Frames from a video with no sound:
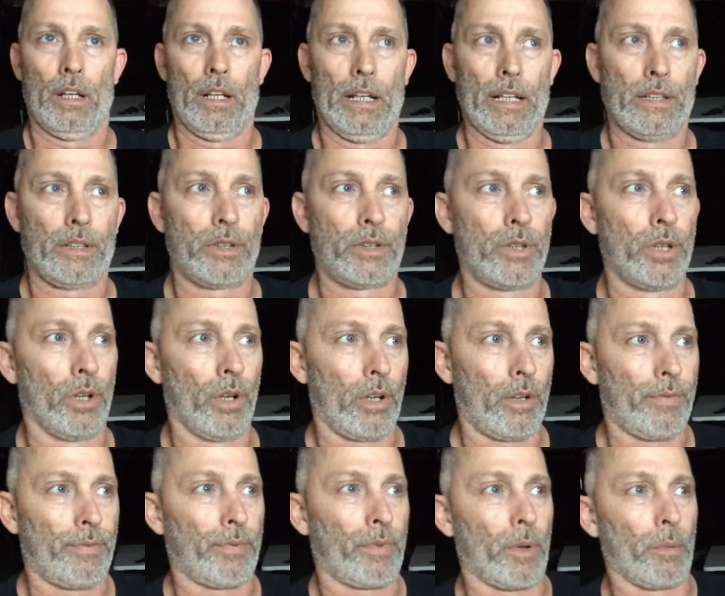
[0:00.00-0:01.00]
it
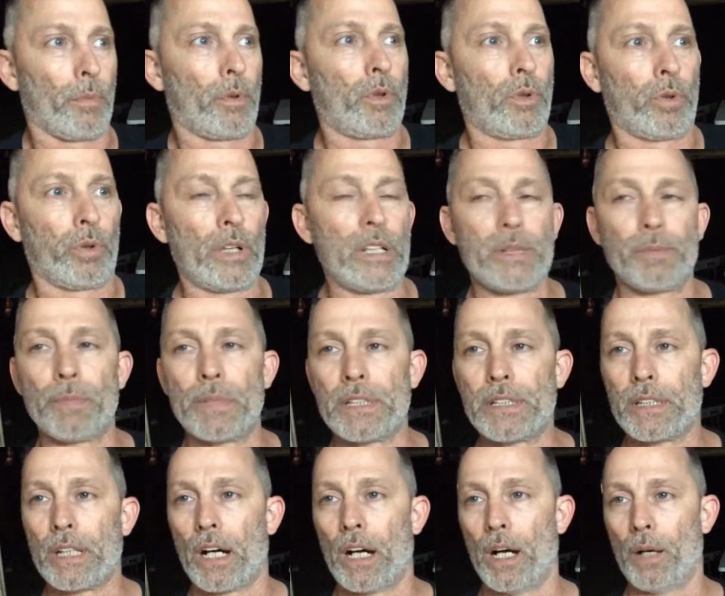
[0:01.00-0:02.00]
took from
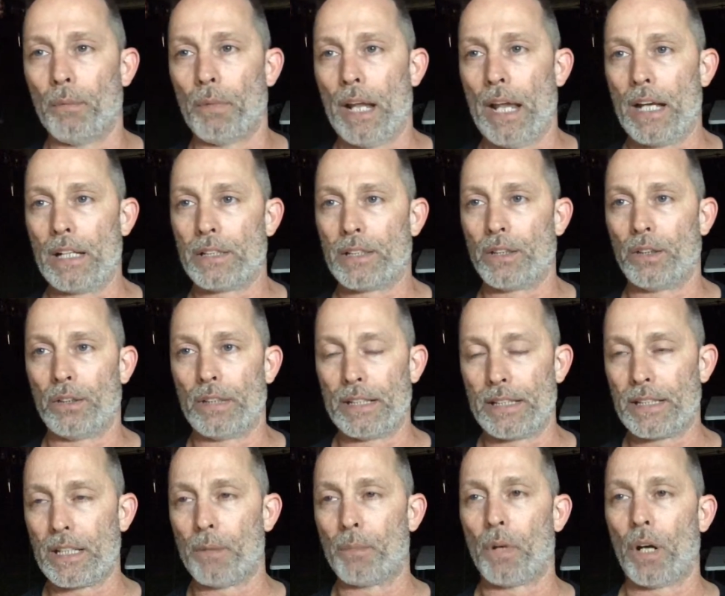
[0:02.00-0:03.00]
Christmas time last year,
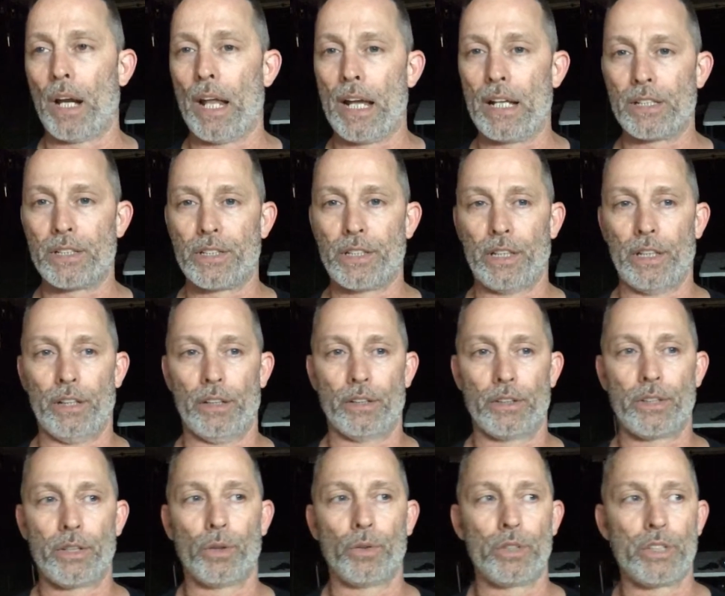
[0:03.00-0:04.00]
December last year,
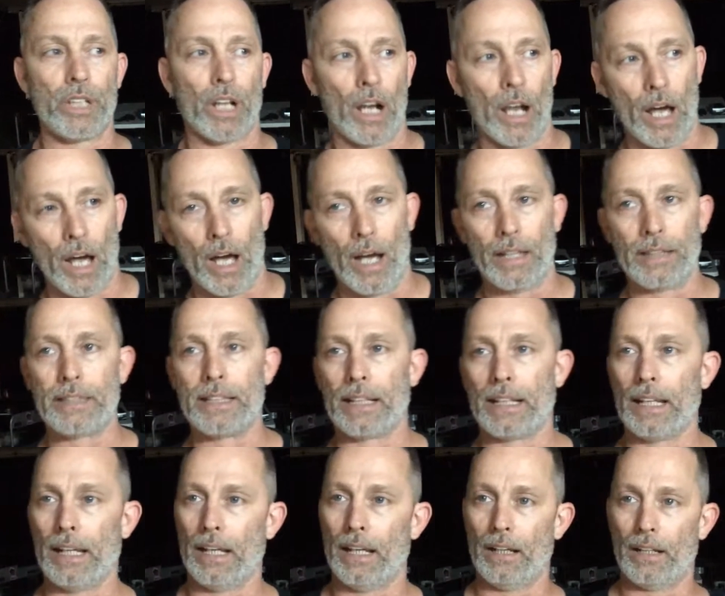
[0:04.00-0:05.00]
to July to
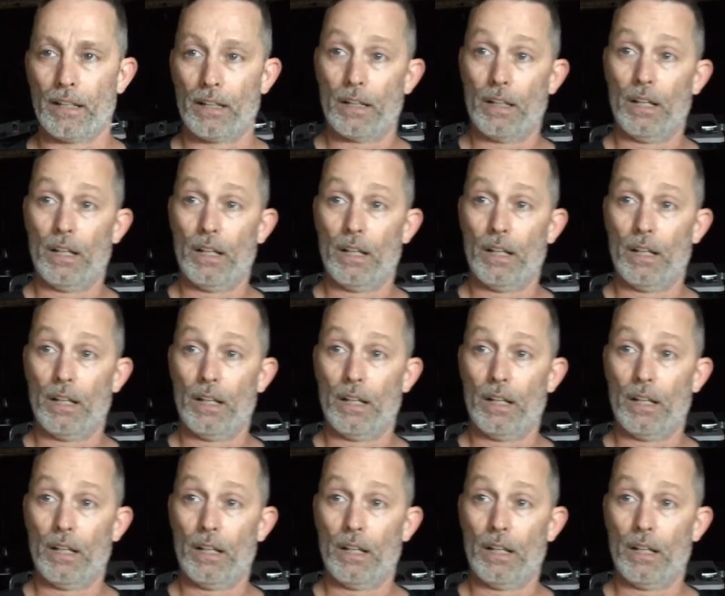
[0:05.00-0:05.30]
get